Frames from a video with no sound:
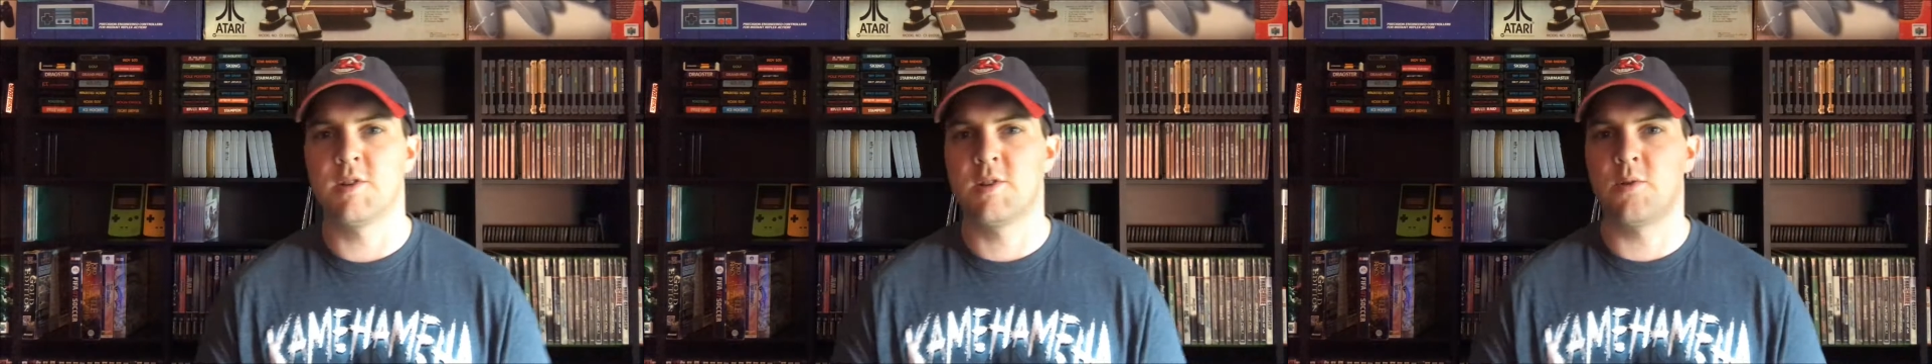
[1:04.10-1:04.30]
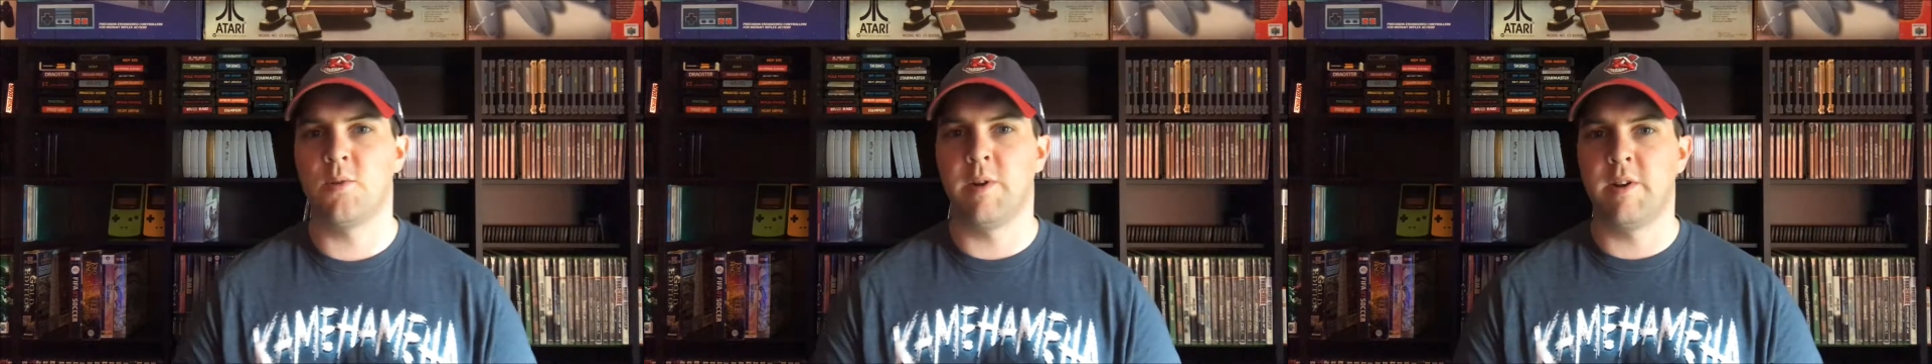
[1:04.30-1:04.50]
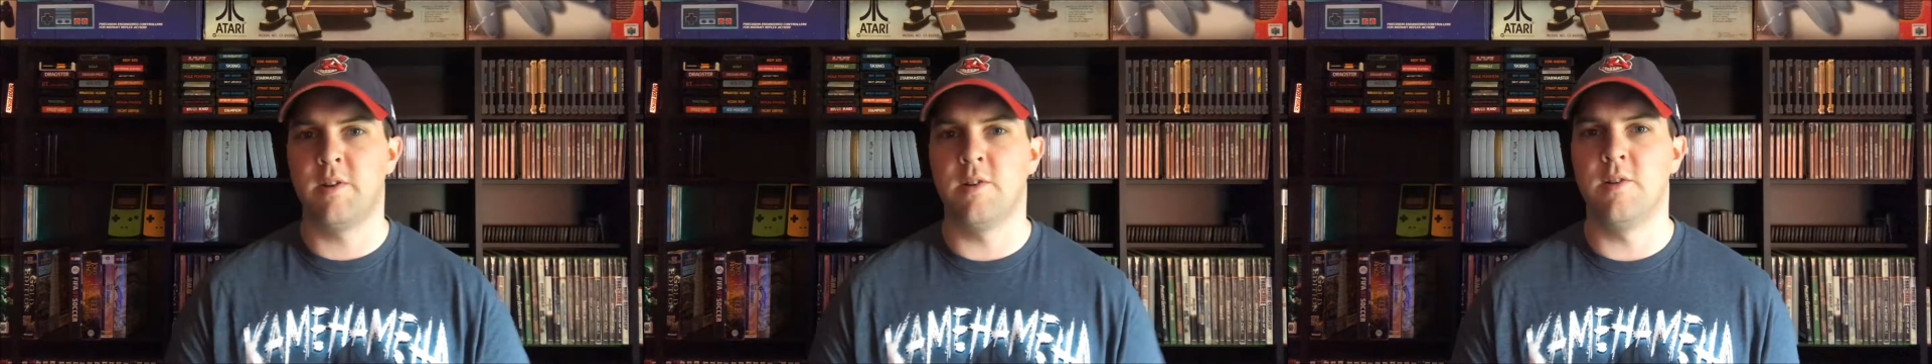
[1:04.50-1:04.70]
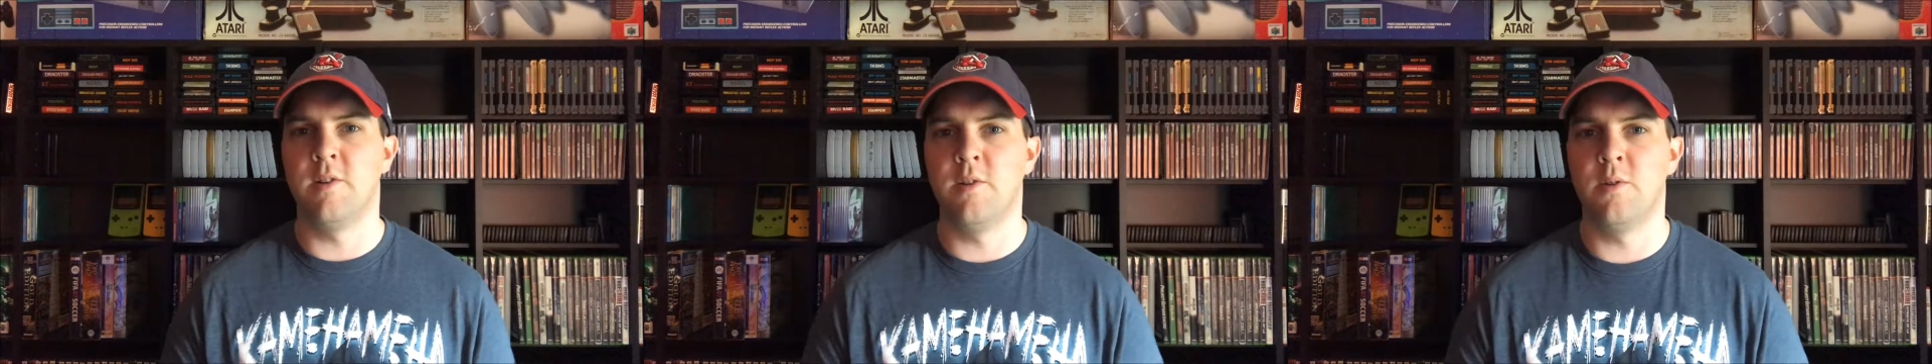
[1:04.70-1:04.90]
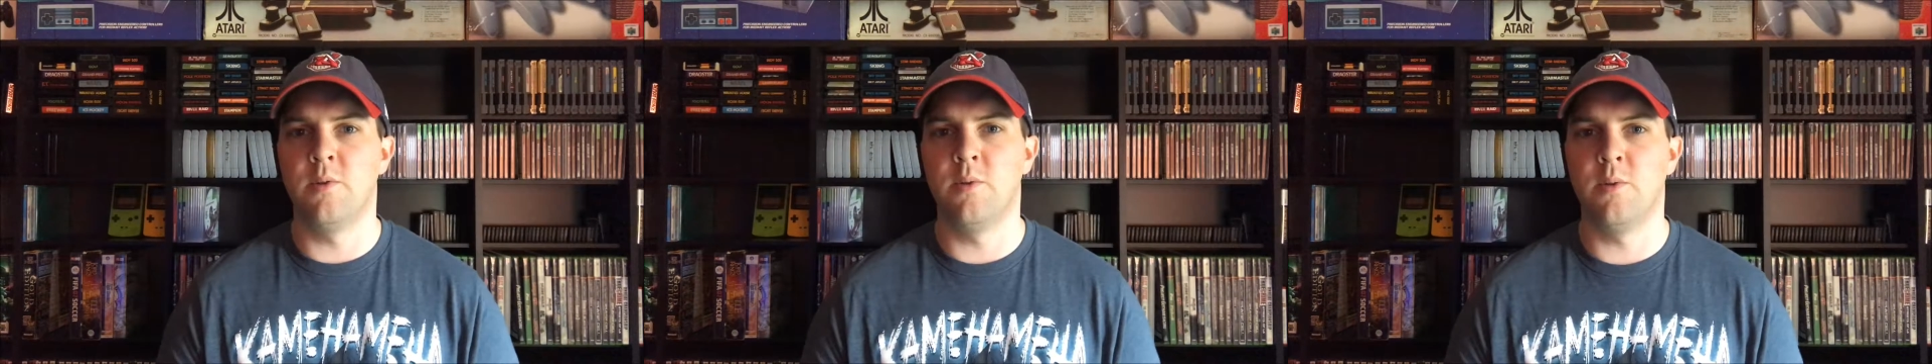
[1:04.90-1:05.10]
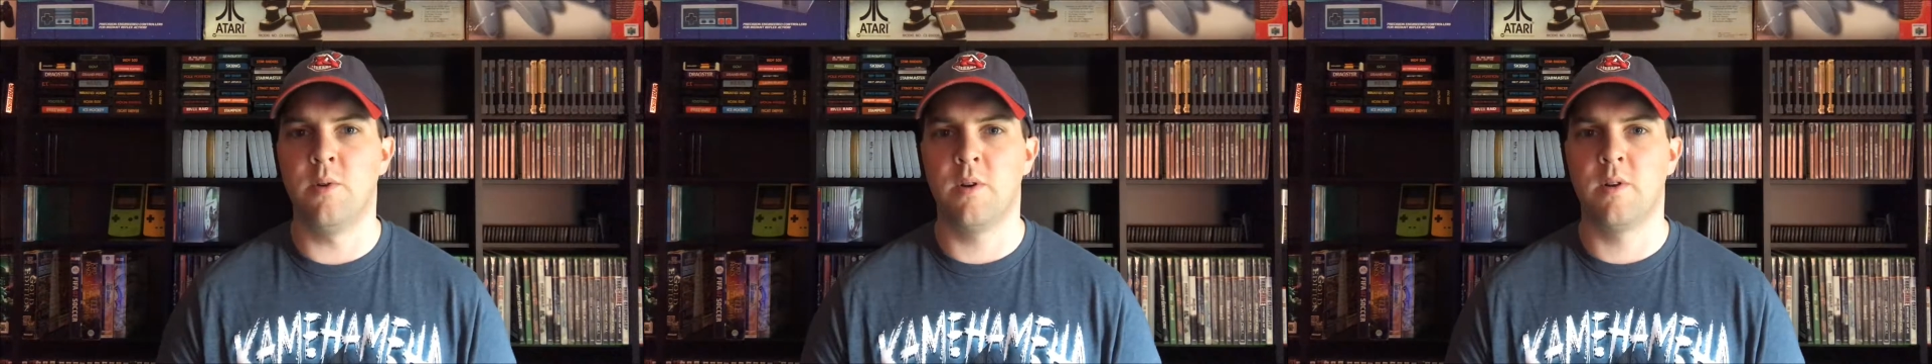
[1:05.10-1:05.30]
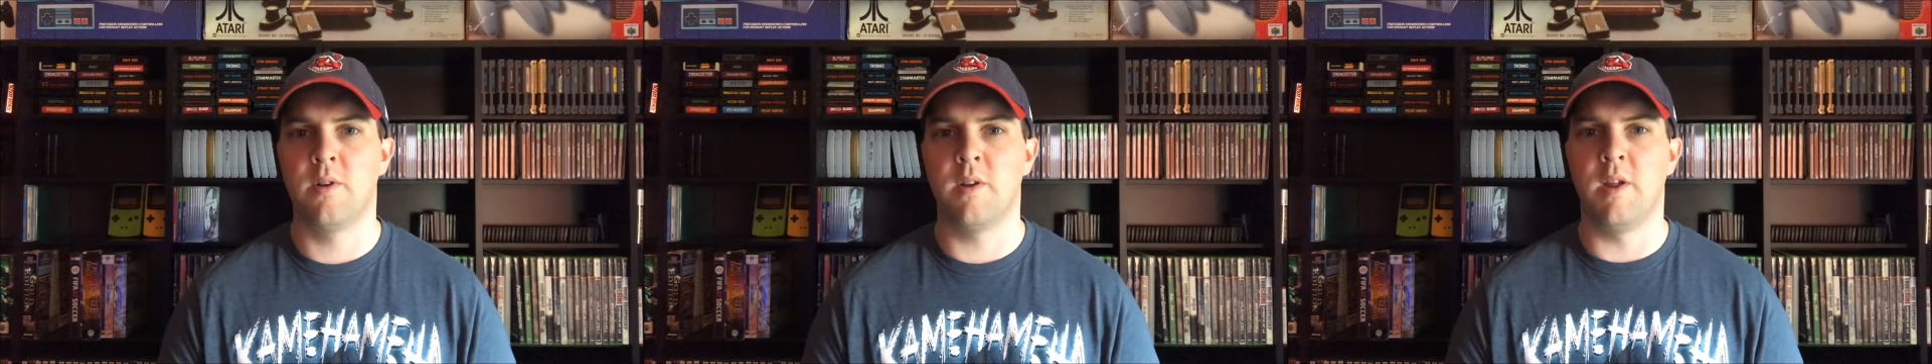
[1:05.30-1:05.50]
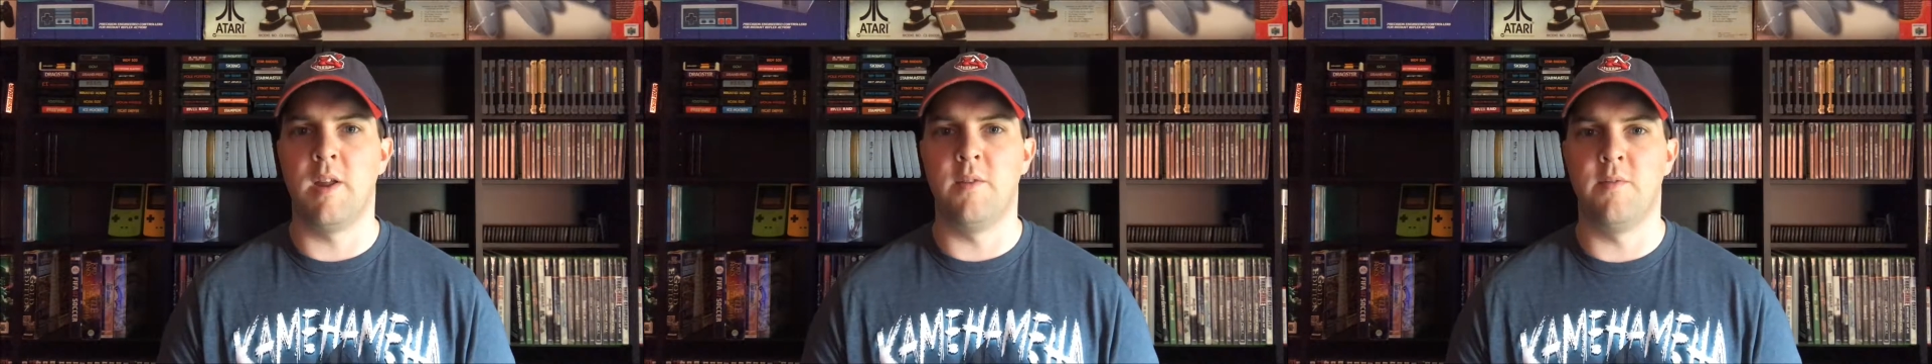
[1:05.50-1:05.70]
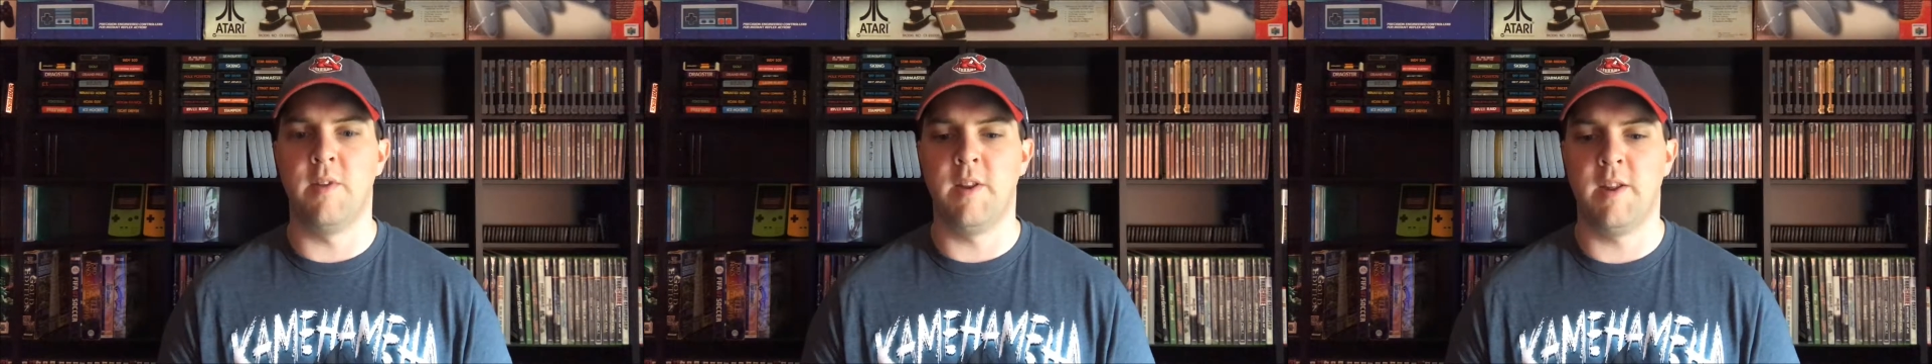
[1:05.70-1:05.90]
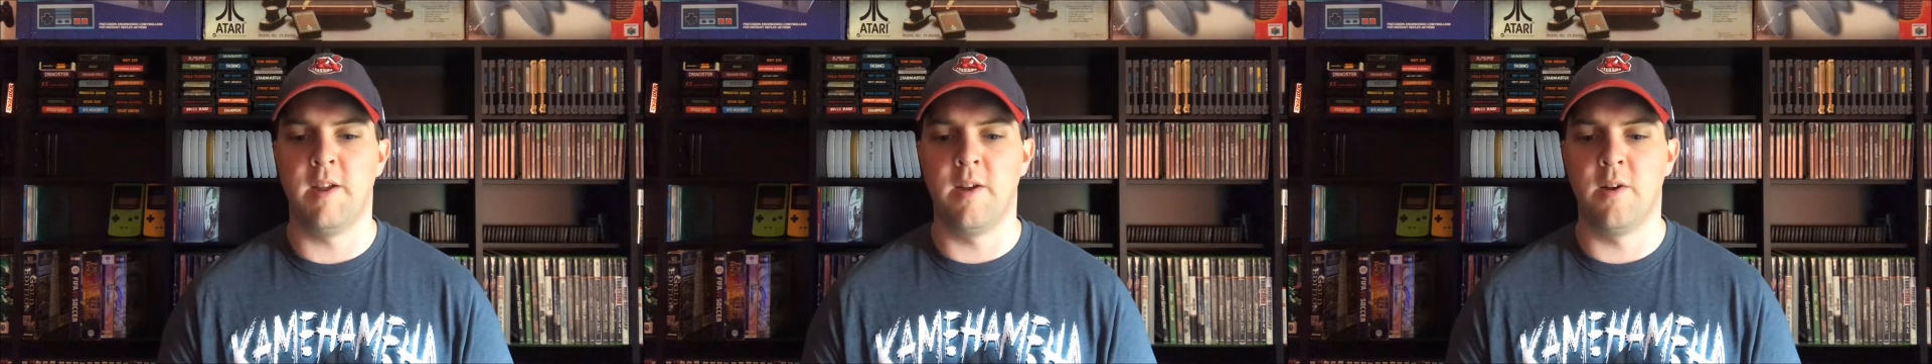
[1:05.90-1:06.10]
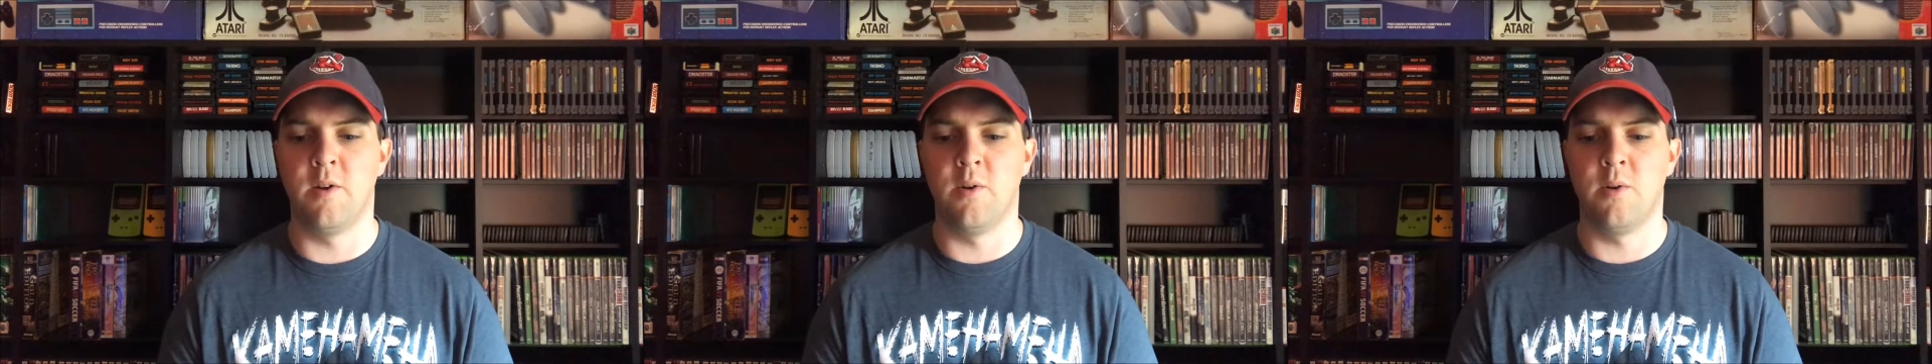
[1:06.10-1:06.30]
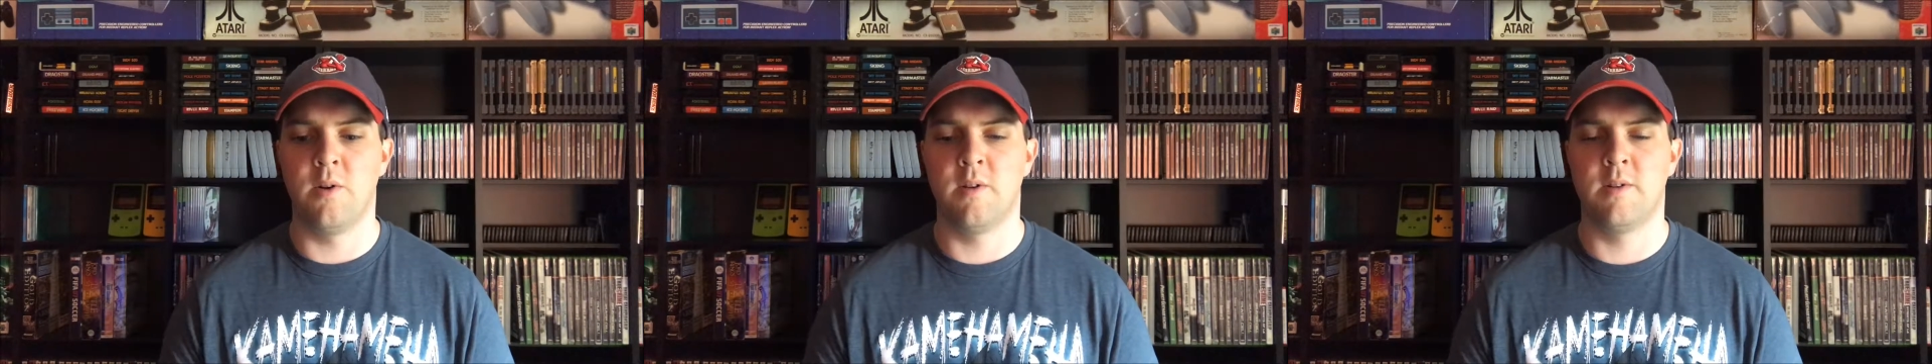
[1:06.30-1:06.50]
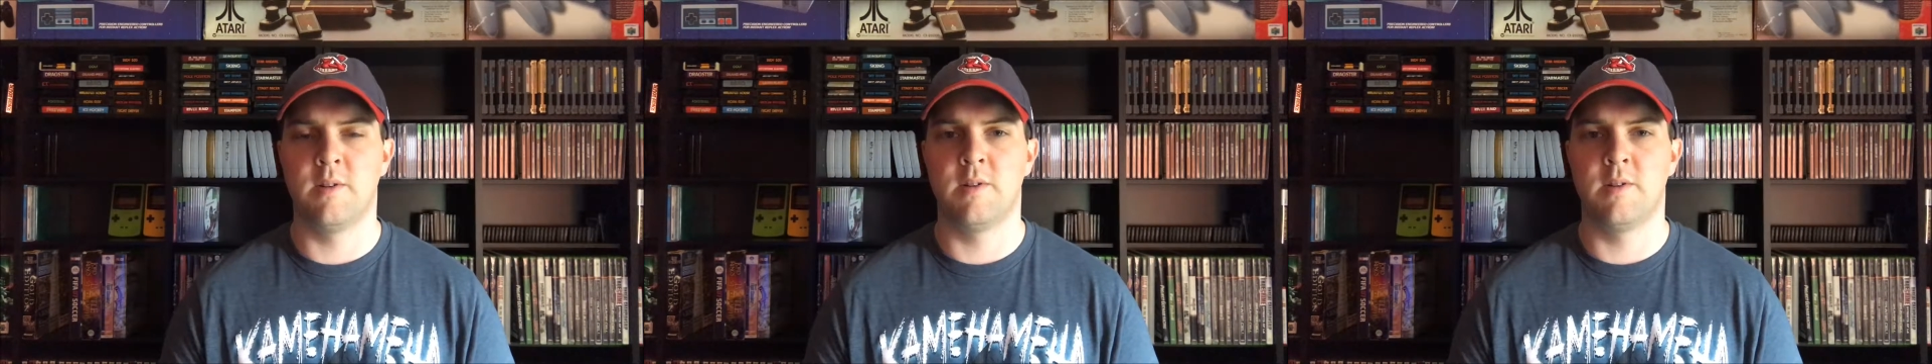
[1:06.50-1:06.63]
just going to do a video